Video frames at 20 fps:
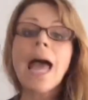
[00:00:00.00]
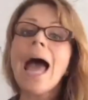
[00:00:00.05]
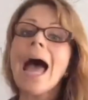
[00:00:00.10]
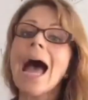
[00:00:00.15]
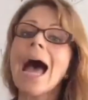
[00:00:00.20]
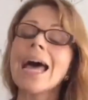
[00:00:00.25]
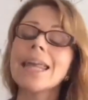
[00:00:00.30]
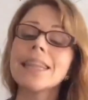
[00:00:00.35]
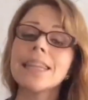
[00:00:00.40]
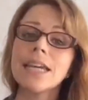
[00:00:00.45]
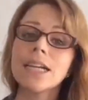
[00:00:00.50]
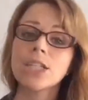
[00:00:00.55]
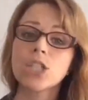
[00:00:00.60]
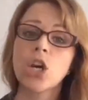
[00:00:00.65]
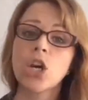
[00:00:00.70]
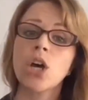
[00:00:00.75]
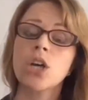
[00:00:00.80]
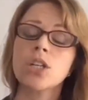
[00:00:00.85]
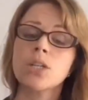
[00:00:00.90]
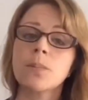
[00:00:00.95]
and they'd
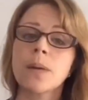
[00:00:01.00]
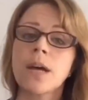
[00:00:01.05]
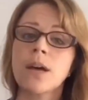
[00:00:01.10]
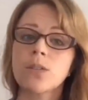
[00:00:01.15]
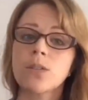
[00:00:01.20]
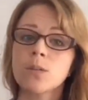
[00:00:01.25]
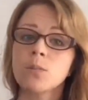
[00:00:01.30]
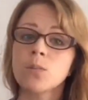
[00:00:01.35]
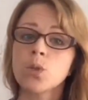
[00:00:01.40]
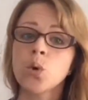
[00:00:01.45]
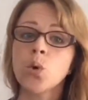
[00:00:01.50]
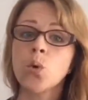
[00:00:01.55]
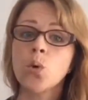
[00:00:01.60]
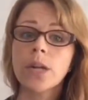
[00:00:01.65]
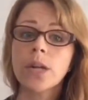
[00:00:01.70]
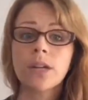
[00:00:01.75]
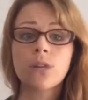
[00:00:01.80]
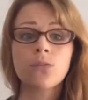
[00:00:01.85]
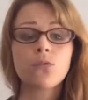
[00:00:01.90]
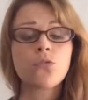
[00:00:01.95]
heard about them
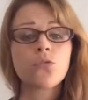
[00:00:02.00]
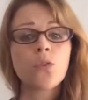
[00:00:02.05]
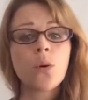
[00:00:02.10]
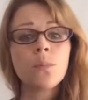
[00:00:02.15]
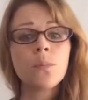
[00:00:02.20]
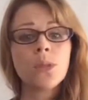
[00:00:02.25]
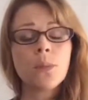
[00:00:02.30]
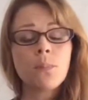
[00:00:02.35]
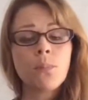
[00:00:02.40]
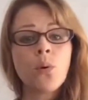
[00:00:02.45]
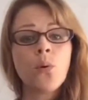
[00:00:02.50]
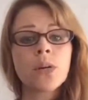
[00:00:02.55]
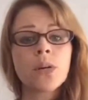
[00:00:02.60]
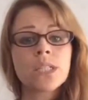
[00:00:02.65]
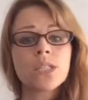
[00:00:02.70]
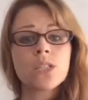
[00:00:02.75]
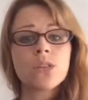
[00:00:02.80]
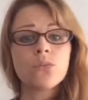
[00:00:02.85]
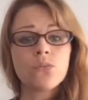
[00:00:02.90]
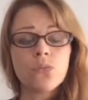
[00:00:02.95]
talking from the
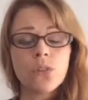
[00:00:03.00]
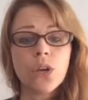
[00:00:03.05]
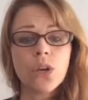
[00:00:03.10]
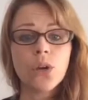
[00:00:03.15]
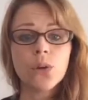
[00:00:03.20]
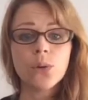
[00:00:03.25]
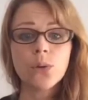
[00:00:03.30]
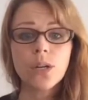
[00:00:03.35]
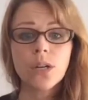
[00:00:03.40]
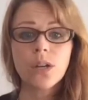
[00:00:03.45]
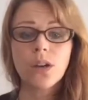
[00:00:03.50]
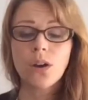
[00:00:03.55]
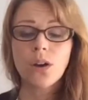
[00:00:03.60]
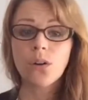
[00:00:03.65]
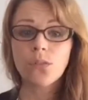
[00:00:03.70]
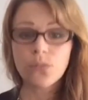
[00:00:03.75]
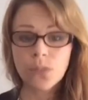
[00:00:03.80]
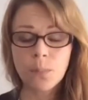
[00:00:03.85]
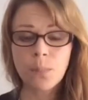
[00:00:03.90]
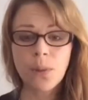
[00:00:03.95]
point of view
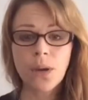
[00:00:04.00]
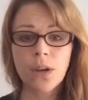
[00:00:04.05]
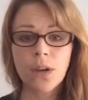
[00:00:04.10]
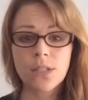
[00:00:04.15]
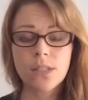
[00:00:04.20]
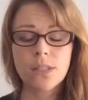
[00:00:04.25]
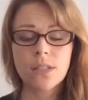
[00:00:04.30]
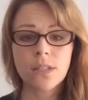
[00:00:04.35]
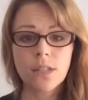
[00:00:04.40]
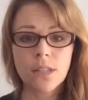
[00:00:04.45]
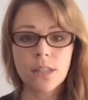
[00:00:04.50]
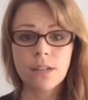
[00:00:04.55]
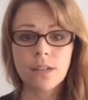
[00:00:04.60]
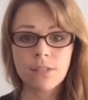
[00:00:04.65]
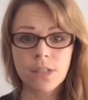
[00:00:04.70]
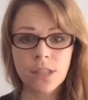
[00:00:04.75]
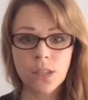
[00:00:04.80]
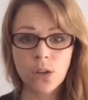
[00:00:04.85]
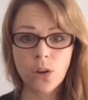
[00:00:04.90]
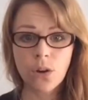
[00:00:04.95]
of the person that they're
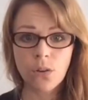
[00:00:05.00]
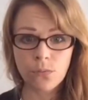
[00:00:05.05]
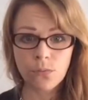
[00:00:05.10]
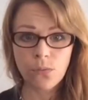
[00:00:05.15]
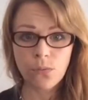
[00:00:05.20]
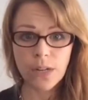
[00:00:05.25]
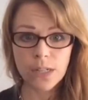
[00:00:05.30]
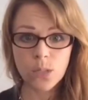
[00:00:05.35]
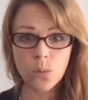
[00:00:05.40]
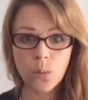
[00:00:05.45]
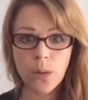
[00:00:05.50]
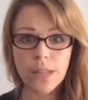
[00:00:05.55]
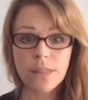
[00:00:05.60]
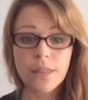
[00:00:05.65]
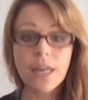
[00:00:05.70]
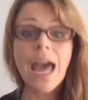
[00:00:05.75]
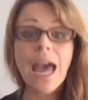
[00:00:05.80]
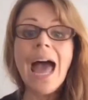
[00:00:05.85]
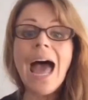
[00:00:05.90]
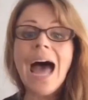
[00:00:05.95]
in the conflict with.
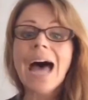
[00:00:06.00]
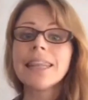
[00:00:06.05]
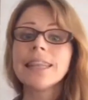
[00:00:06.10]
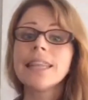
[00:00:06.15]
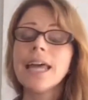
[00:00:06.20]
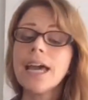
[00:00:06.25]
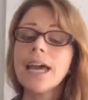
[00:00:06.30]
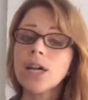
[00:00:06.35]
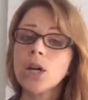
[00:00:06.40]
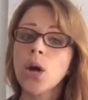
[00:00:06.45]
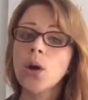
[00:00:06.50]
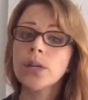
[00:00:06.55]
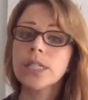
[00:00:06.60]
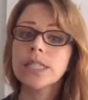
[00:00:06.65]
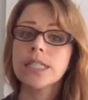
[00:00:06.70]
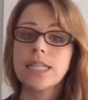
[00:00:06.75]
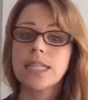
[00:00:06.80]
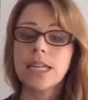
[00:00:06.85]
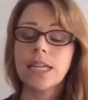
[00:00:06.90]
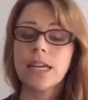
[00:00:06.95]
And they're going
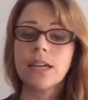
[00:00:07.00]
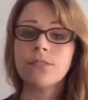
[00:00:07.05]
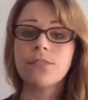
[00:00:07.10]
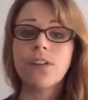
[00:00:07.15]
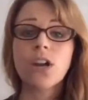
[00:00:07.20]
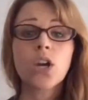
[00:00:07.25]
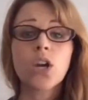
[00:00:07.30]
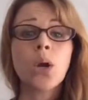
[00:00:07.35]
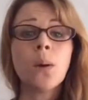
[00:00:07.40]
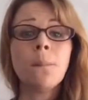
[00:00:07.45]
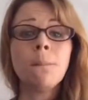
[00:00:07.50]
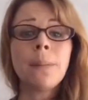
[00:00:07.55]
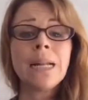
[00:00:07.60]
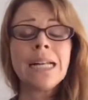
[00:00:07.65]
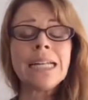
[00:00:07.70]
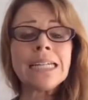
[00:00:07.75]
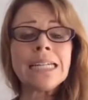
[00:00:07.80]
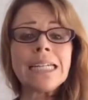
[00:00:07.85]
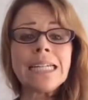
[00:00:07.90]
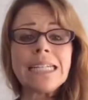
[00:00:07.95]
to give a
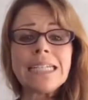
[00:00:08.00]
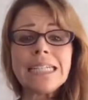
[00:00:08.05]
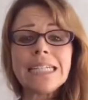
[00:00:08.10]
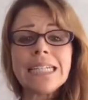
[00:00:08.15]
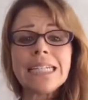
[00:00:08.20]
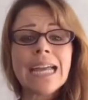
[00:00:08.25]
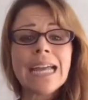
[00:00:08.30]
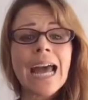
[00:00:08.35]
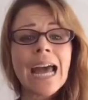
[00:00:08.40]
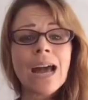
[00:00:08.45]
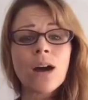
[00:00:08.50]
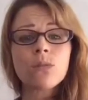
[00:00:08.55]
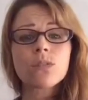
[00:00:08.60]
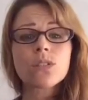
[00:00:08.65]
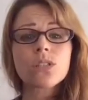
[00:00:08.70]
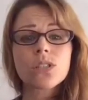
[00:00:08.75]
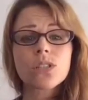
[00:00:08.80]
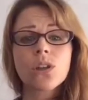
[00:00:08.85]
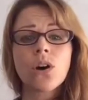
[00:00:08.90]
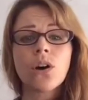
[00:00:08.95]
completely
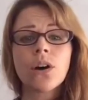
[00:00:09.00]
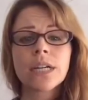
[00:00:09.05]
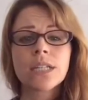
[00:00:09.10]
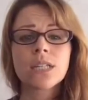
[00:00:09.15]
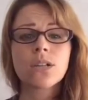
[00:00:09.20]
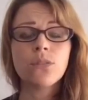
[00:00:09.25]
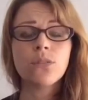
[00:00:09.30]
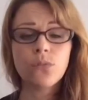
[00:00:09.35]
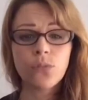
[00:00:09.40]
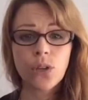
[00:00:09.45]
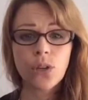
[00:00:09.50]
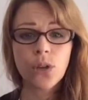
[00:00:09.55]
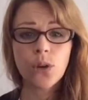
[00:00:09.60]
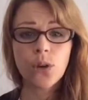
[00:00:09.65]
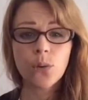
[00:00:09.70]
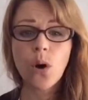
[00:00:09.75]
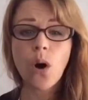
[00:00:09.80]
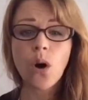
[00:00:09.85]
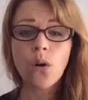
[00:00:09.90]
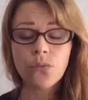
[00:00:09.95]
outside
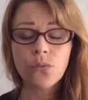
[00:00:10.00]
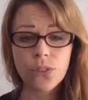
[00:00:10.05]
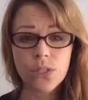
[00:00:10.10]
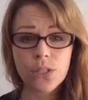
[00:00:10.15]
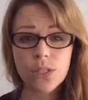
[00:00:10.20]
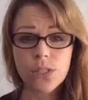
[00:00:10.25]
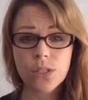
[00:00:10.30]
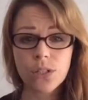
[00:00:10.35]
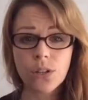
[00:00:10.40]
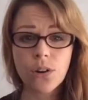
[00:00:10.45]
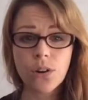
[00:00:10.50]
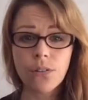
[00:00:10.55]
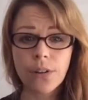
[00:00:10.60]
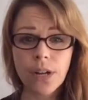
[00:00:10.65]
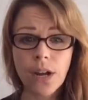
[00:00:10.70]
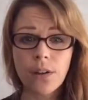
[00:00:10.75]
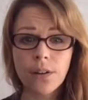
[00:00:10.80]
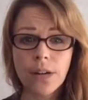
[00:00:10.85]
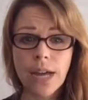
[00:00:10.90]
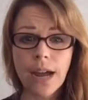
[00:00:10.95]
view of the
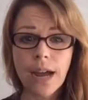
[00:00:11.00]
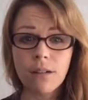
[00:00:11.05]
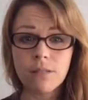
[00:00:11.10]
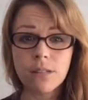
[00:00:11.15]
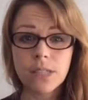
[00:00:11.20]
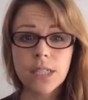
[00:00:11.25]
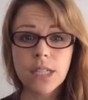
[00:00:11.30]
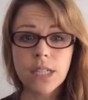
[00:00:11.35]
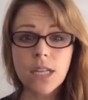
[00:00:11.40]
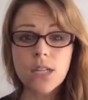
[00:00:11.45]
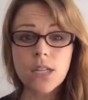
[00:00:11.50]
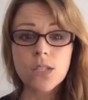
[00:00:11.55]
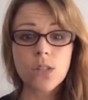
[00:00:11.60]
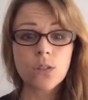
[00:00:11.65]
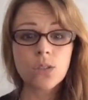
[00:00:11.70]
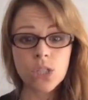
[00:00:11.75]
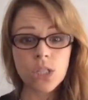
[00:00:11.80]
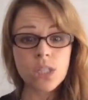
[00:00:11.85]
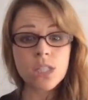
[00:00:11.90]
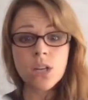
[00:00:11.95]
scenario now. So,
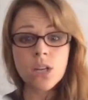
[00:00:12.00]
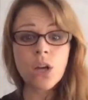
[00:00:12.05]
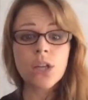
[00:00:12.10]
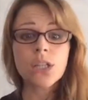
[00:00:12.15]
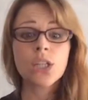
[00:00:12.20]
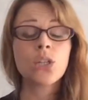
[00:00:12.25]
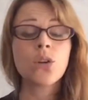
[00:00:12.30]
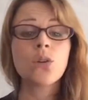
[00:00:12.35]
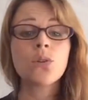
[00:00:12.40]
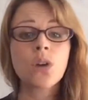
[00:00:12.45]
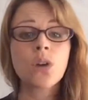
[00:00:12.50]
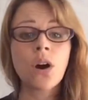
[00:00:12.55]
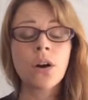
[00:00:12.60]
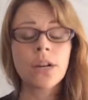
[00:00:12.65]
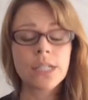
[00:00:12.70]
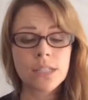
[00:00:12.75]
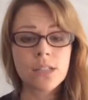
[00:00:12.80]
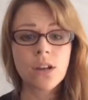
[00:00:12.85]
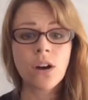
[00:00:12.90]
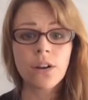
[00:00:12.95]
just like you
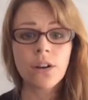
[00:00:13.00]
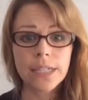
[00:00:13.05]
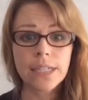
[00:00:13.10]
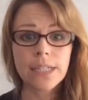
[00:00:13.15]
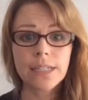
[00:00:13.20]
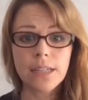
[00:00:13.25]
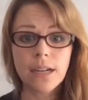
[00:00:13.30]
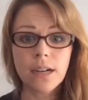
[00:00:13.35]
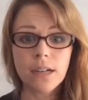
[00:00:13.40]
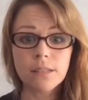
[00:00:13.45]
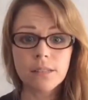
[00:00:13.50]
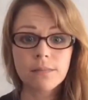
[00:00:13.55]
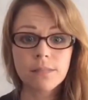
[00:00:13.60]
guys are here,